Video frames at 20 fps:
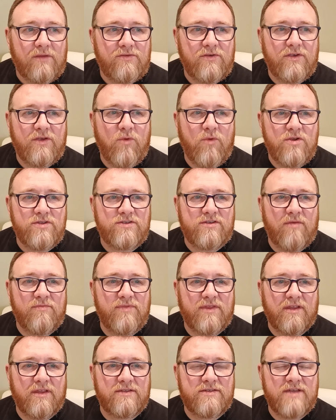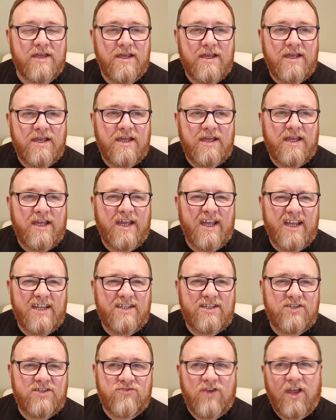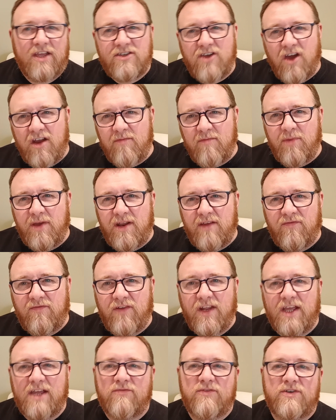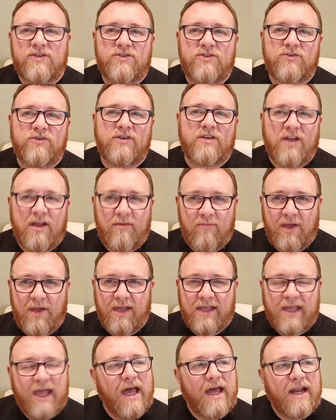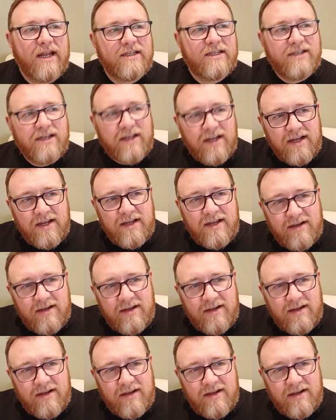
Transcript: So you want something that's easy drink, got a bit of flavour to it, got a bit of character,